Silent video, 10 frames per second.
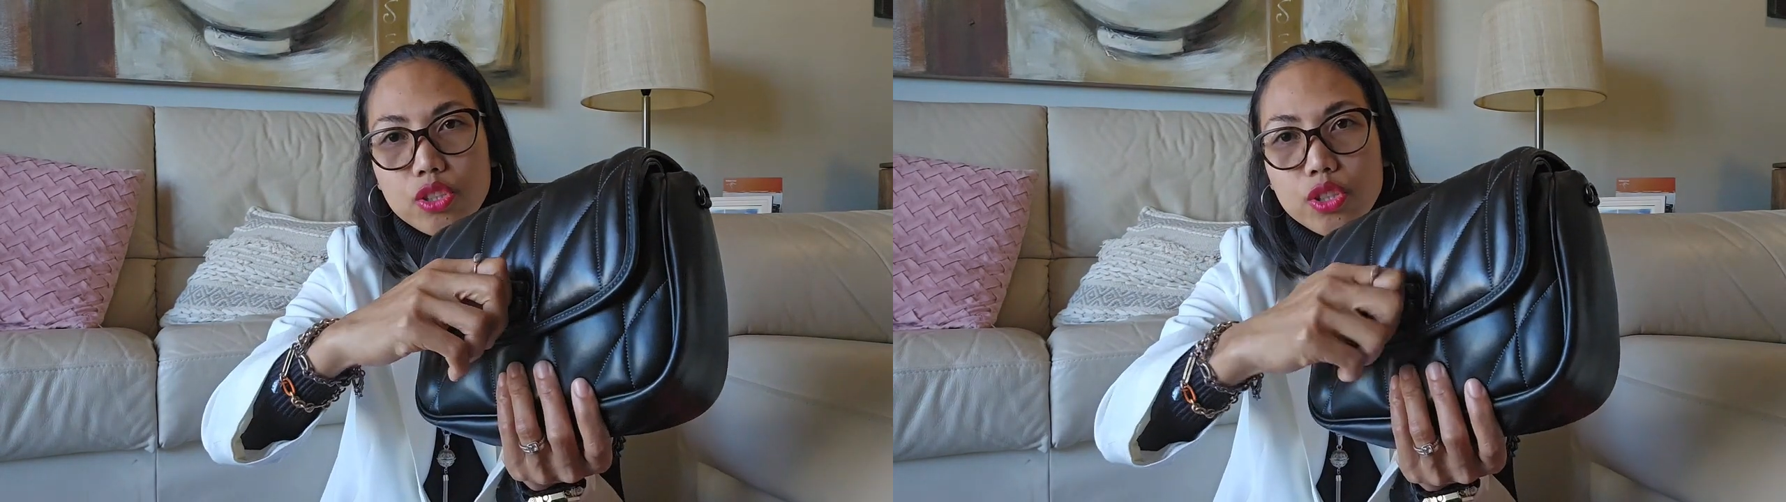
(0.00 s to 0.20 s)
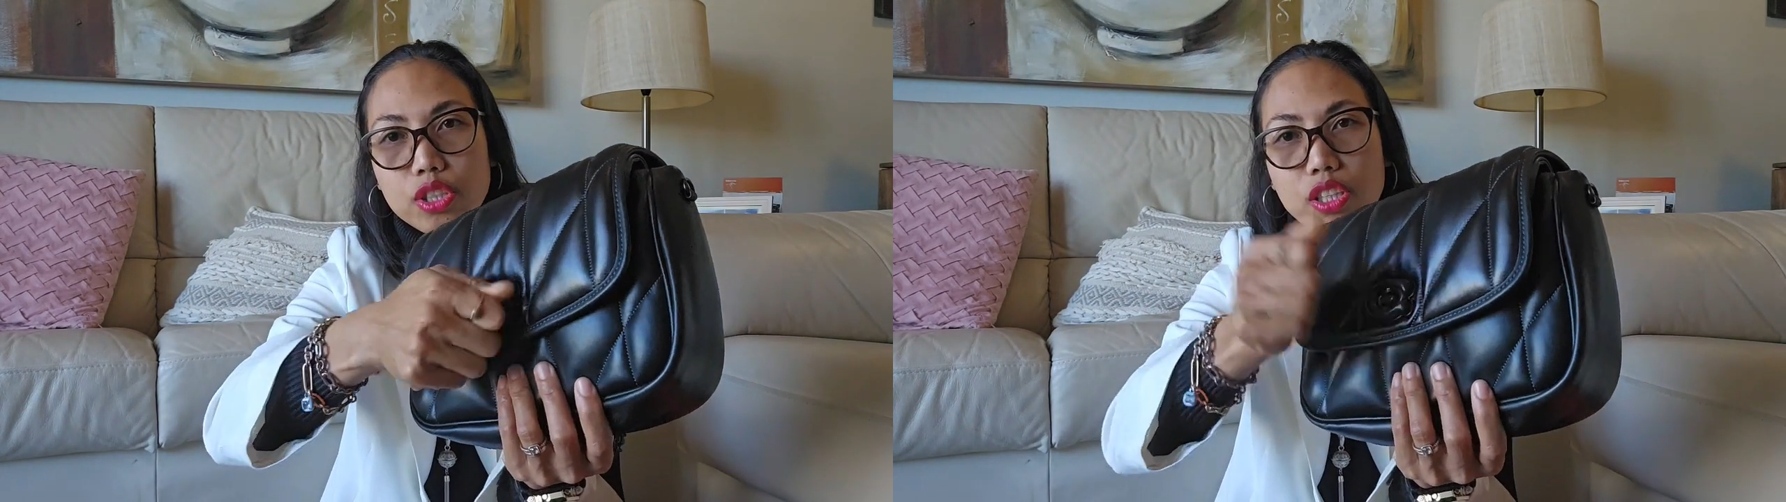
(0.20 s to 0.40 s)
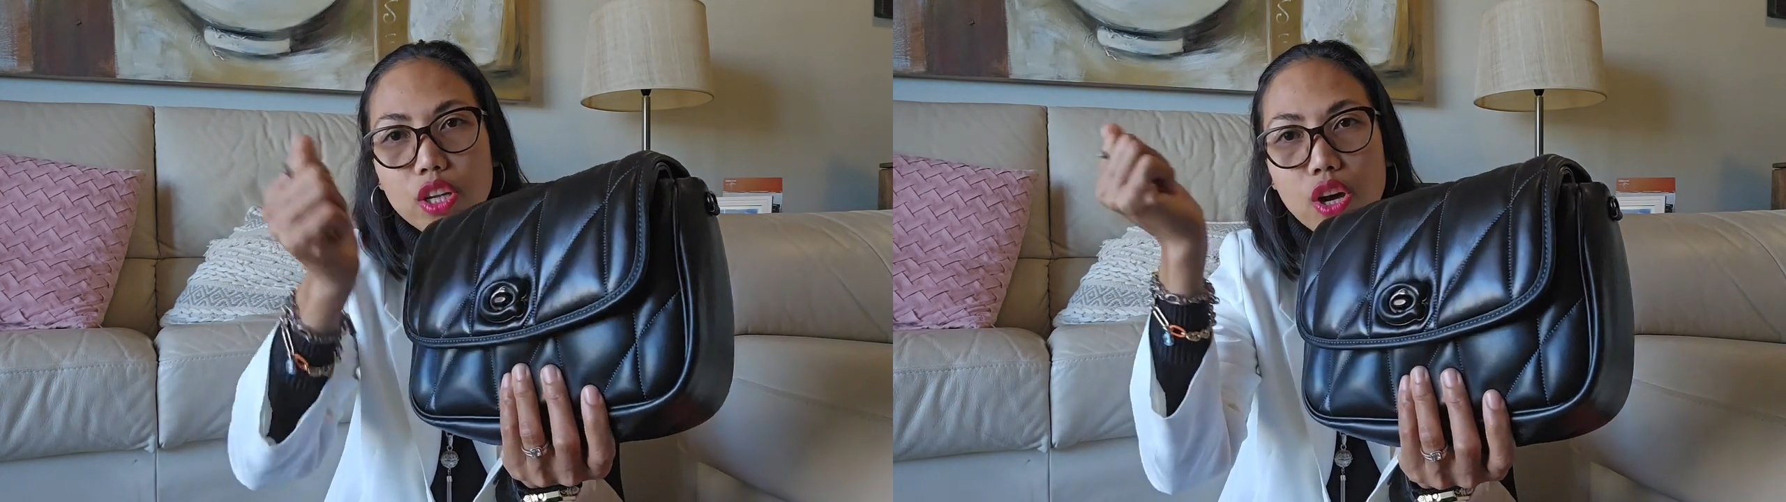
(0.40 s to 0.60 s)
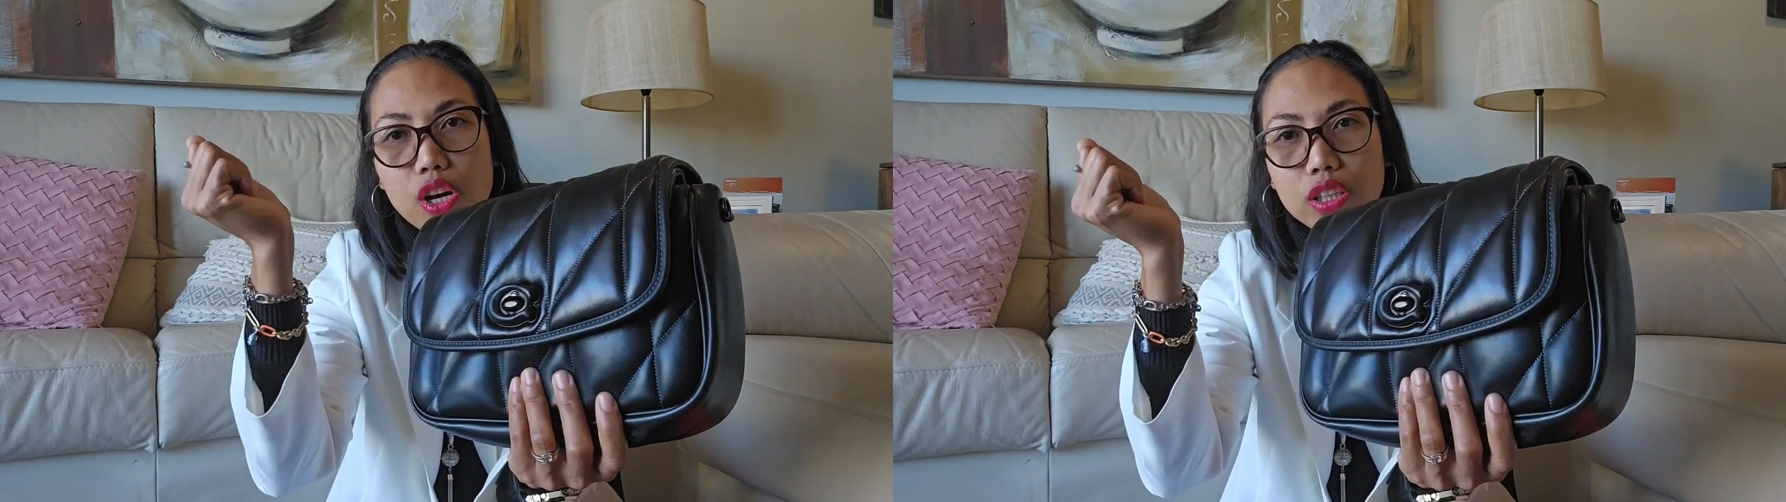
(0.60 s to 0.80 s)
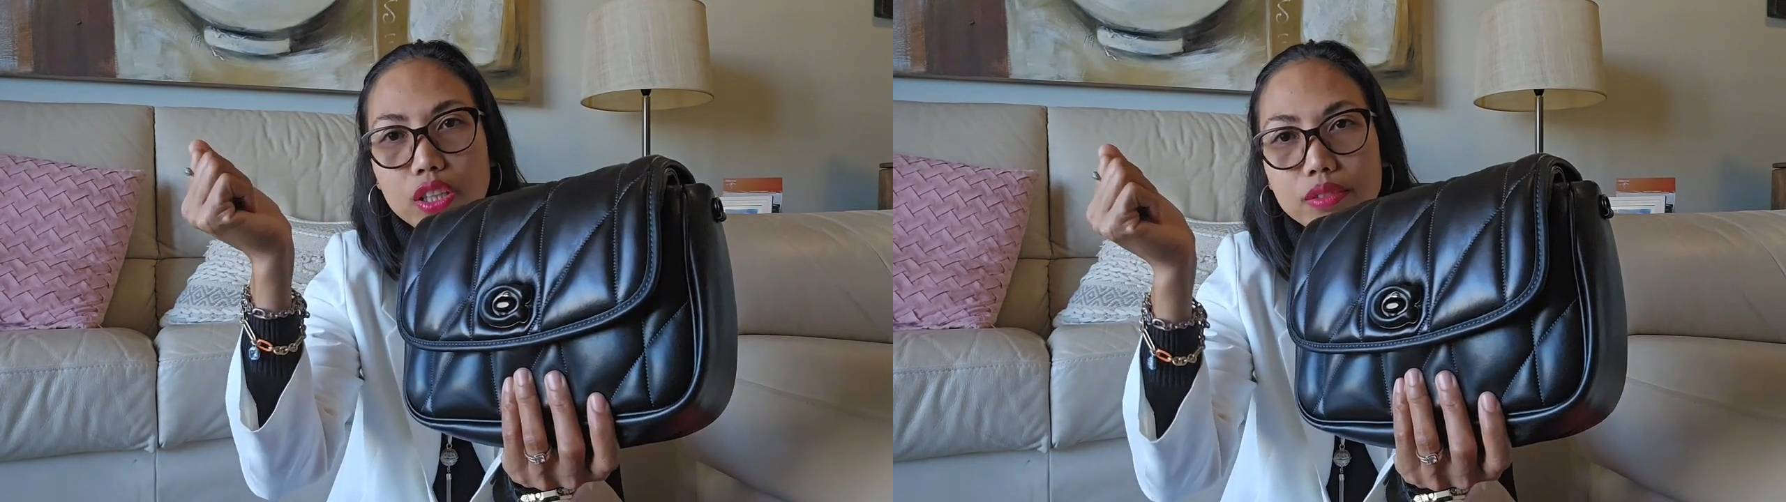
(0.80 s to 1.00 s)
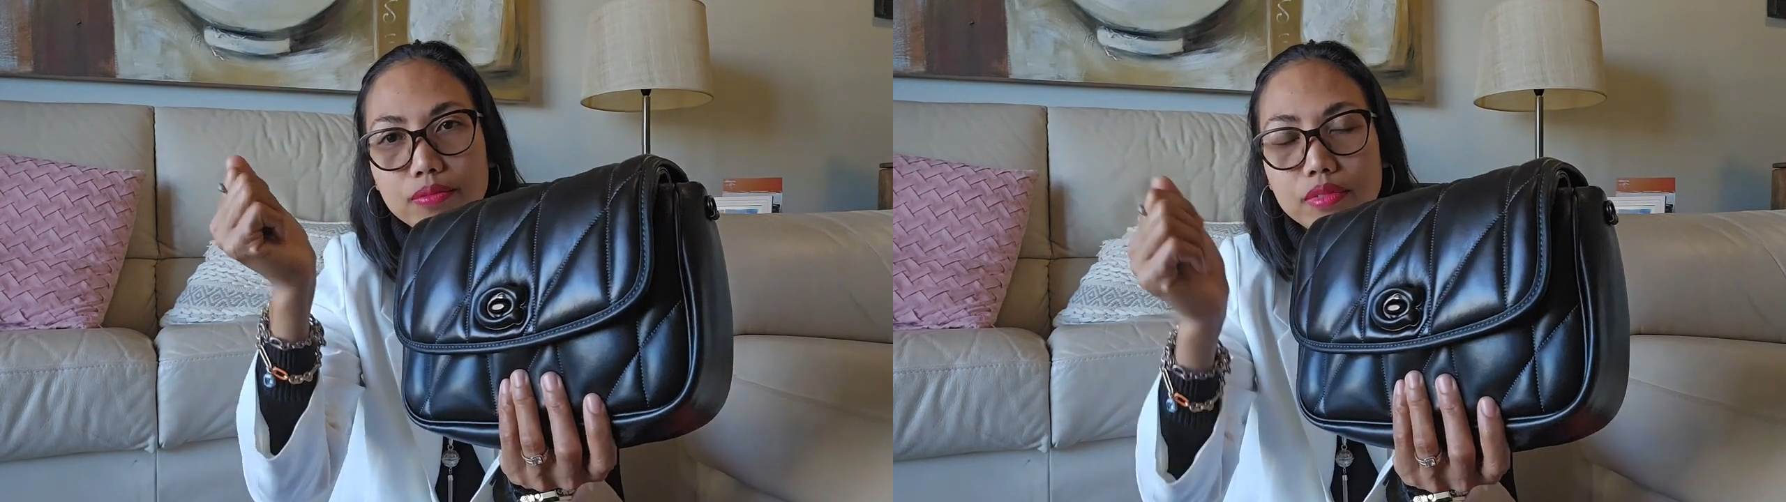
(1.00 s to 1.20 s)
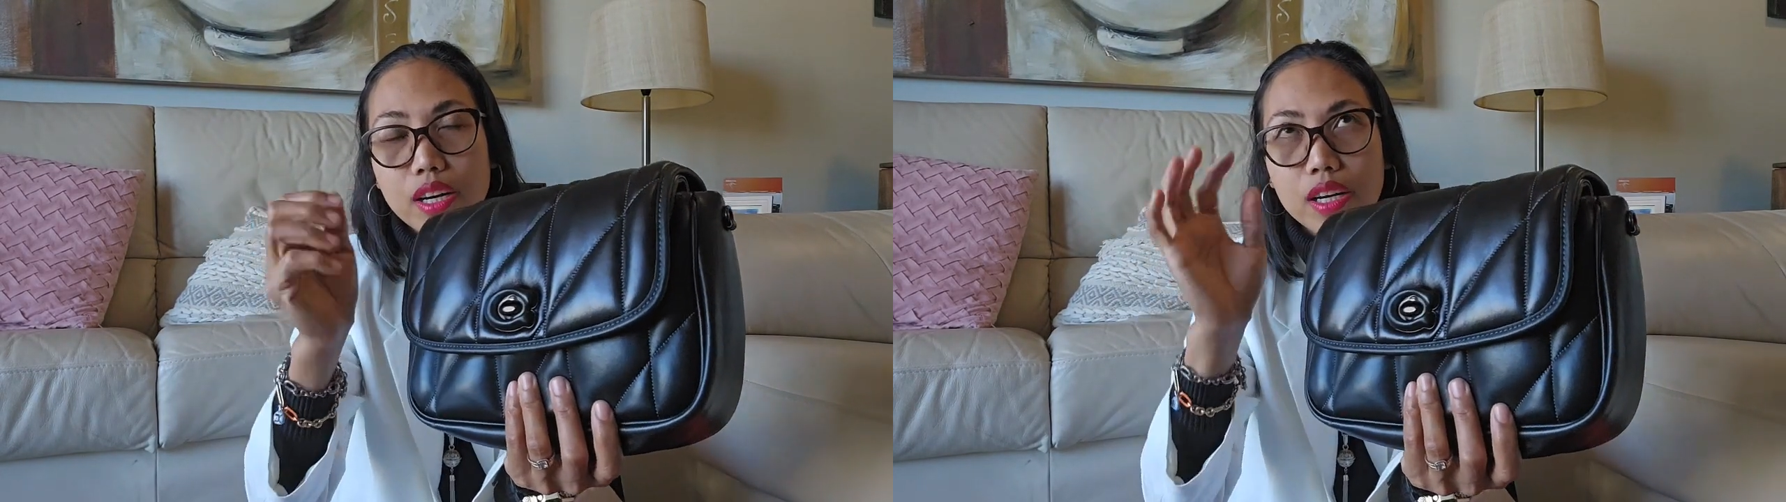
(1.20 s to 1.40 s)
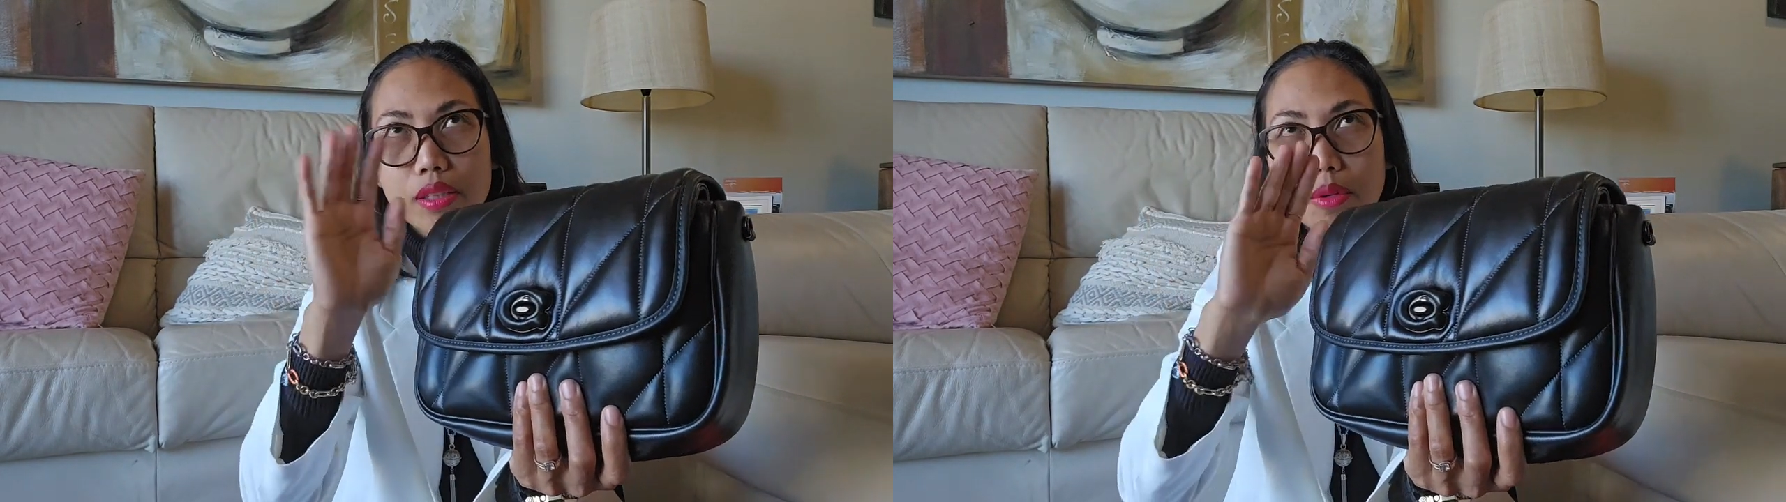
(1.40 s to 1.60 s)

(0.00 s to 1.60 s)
turn lock i'm